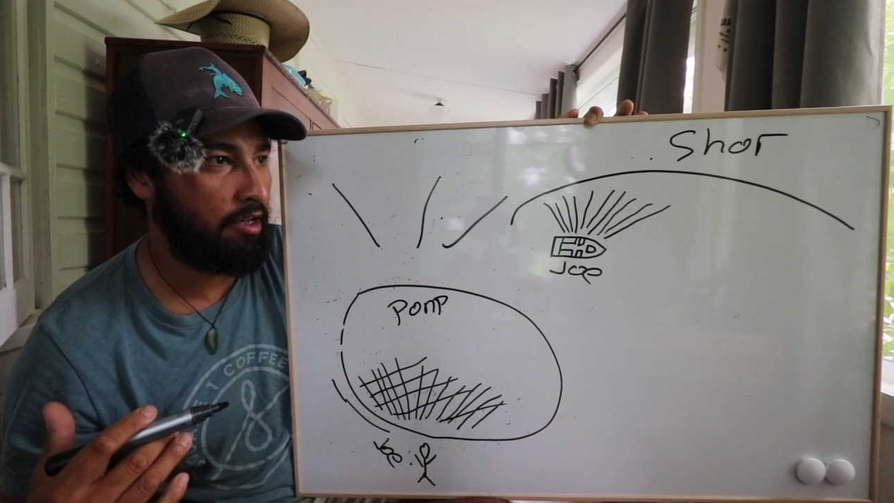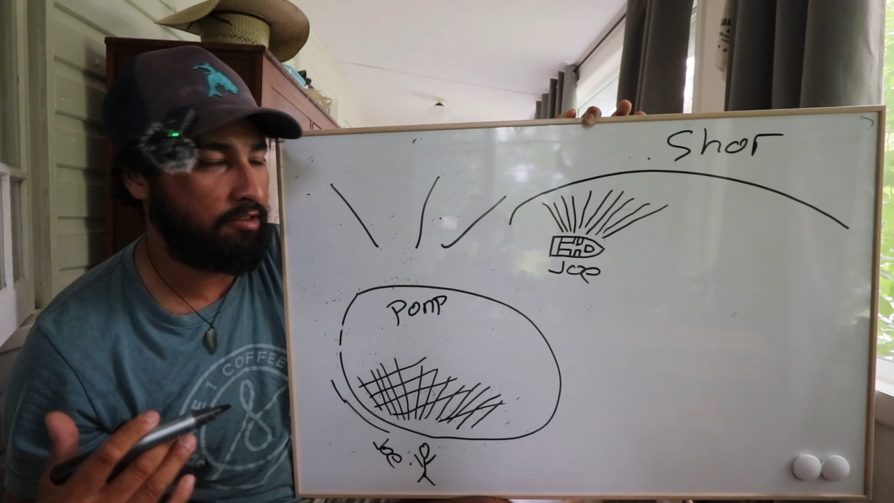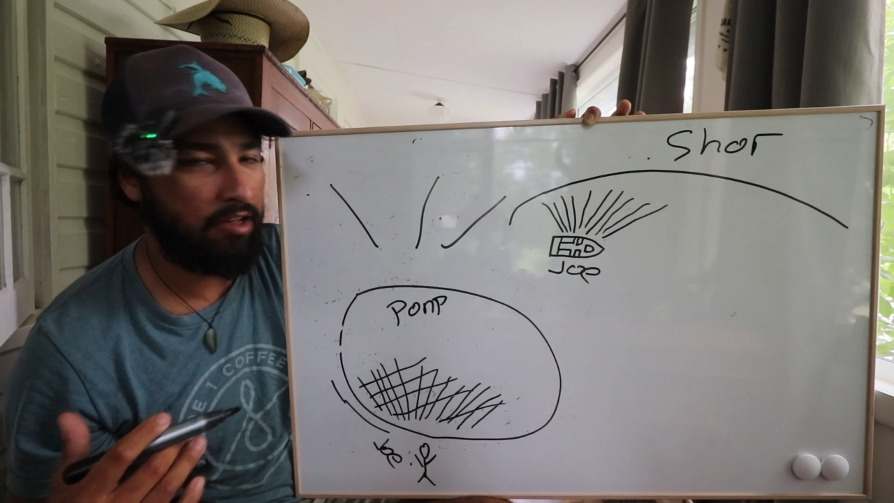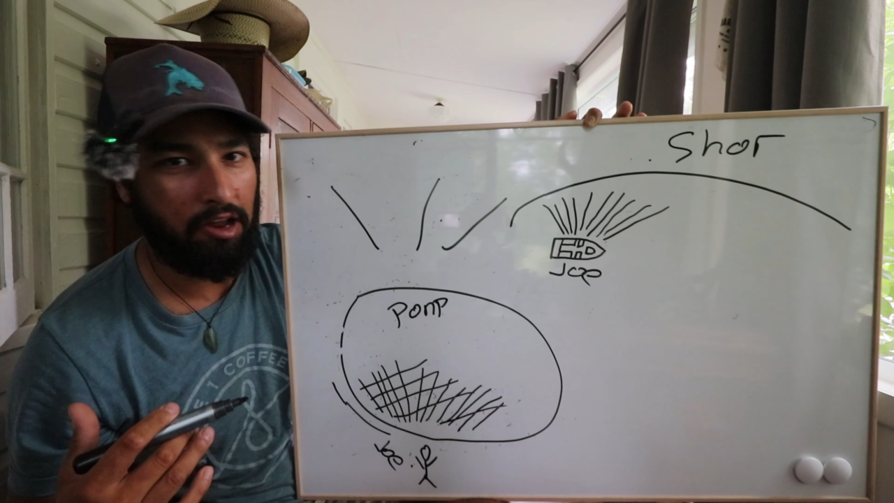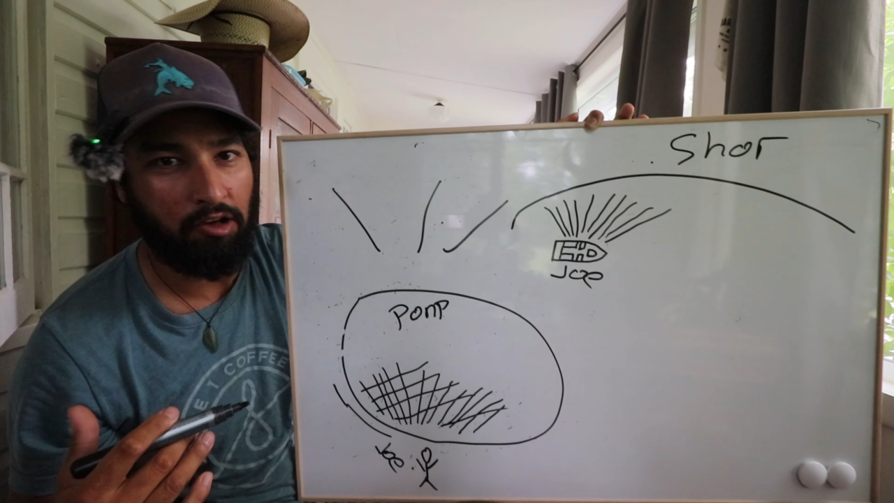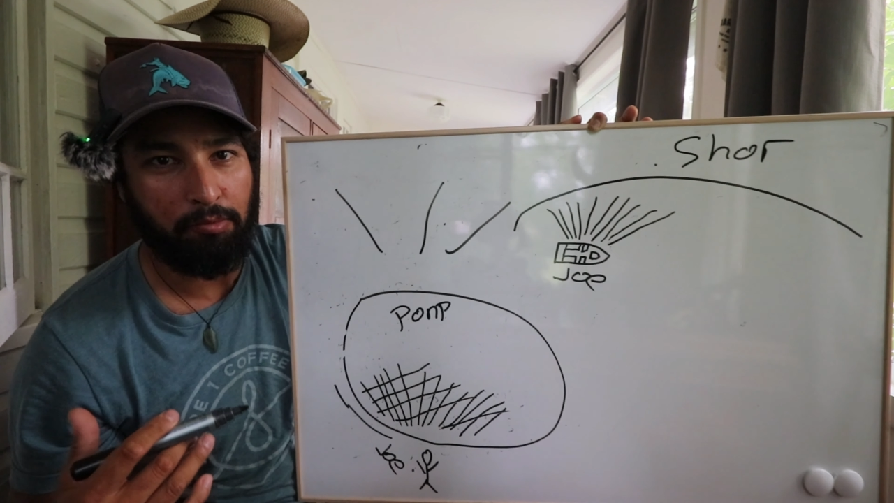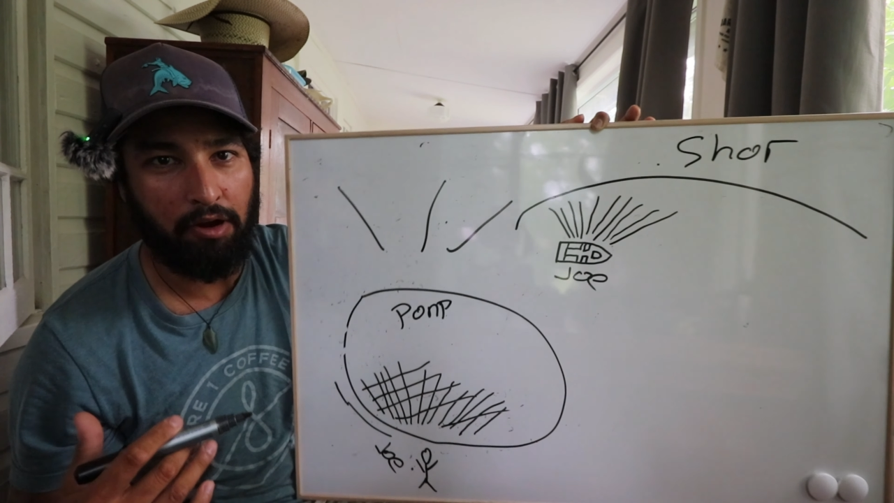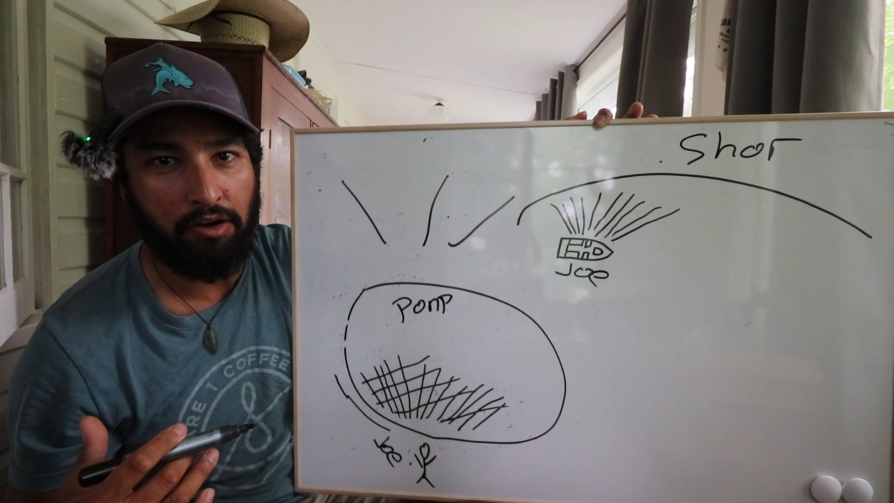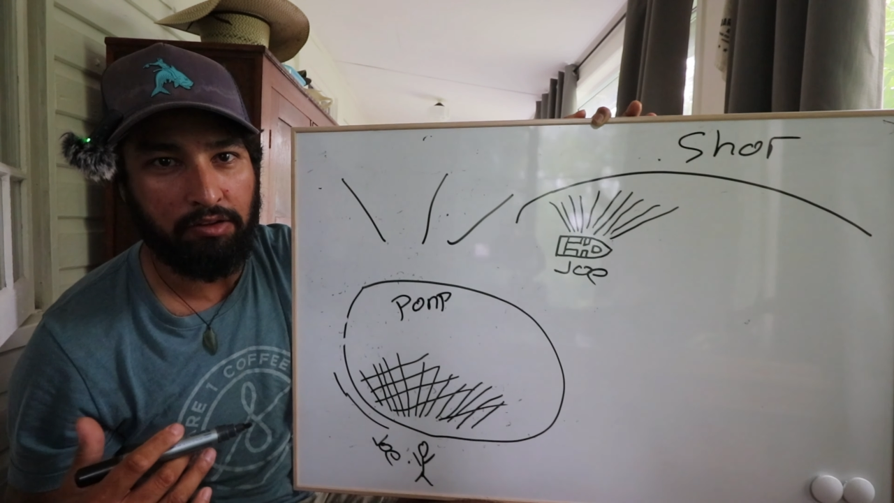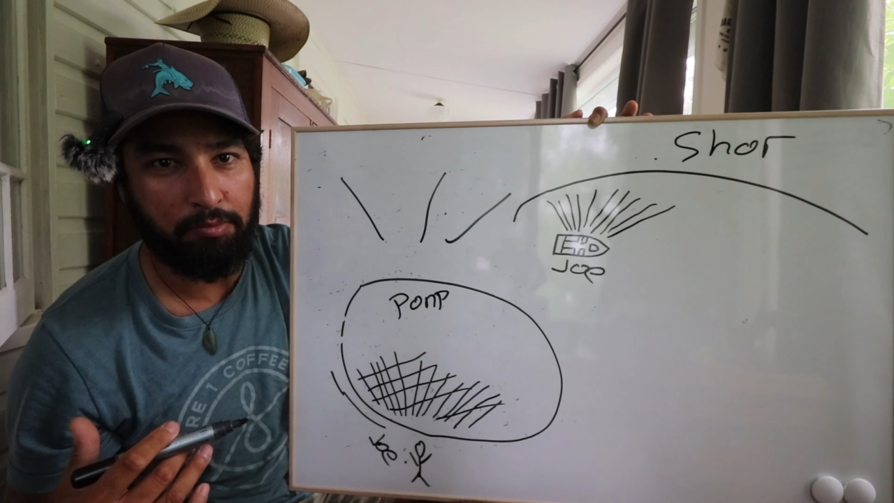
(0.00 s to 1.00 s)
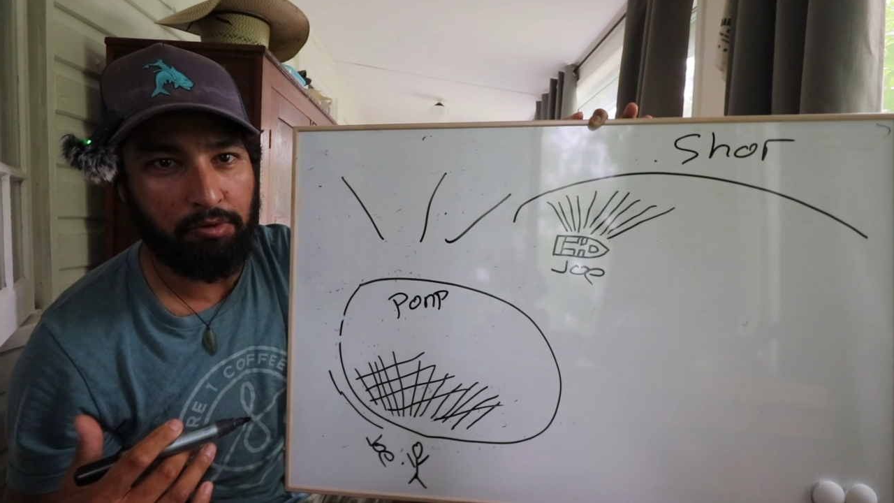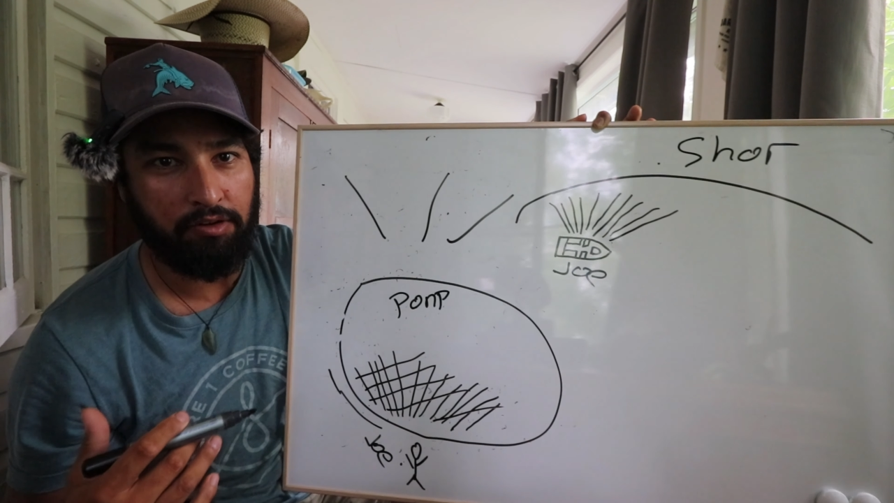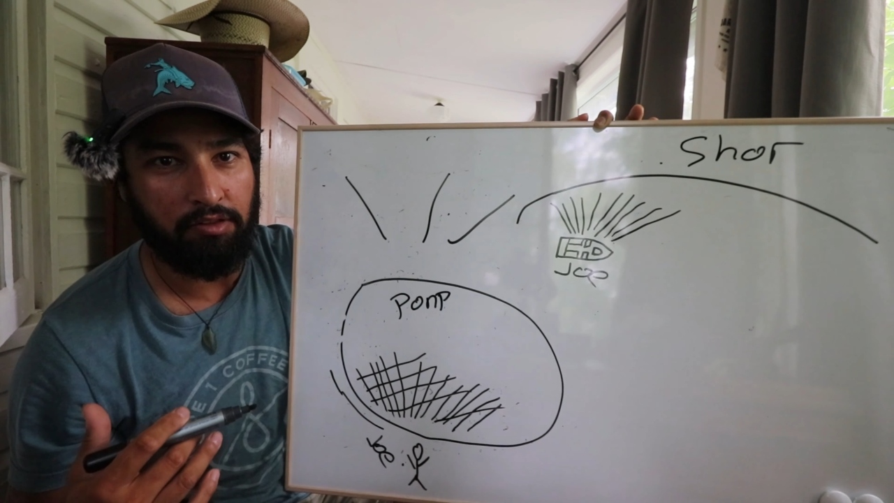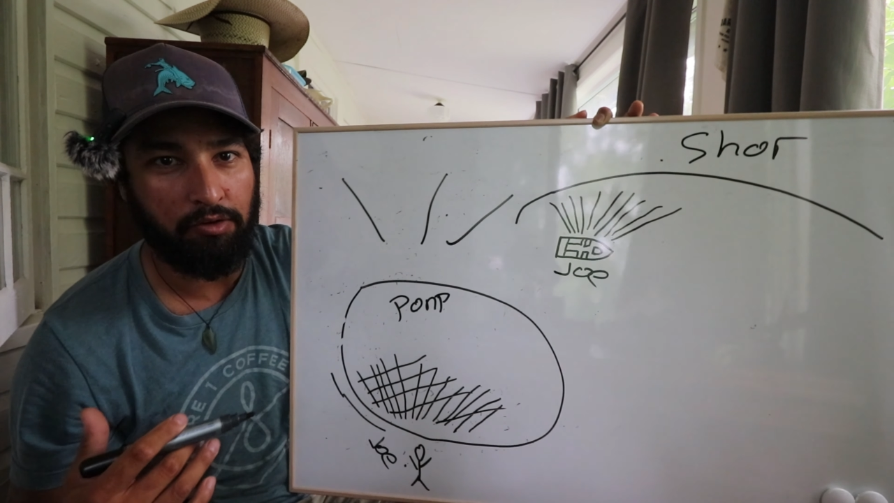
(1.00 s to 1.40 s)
it's a Hail Mary to put a